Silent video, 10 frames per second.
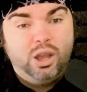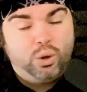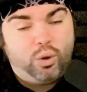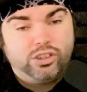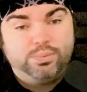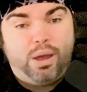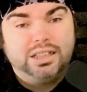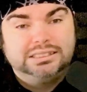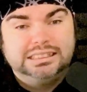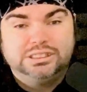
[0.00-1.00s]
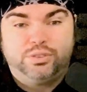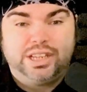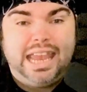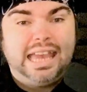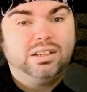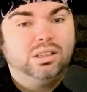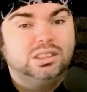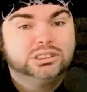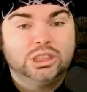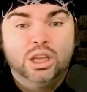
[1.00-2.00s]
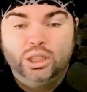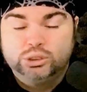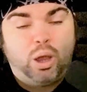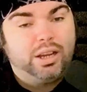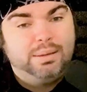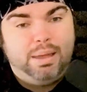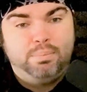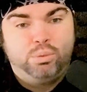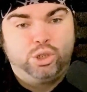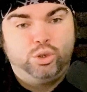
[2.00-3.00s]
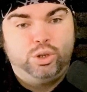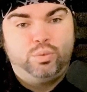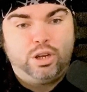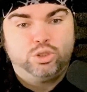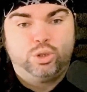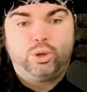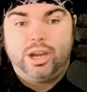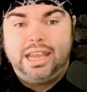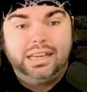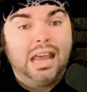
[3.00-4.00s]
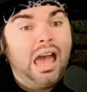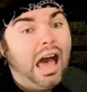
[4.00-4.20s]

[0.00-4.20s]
correspondences for candles, talking about Mercury retrograde.